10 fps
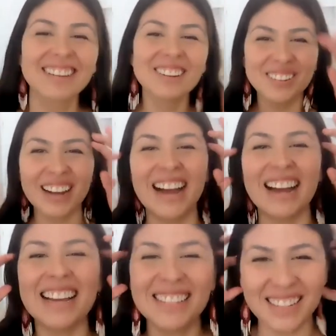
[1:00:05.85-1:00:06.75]
cry
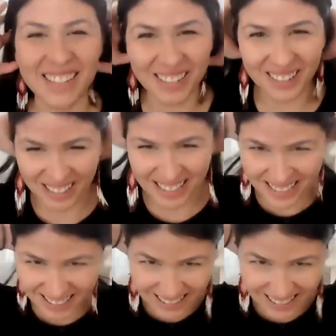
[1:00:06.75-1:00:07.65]
to your
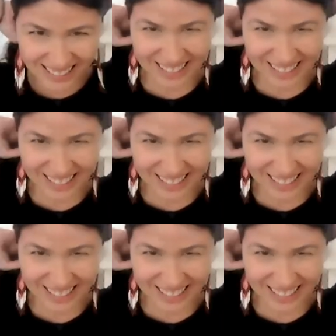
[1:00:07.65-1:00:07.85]
question.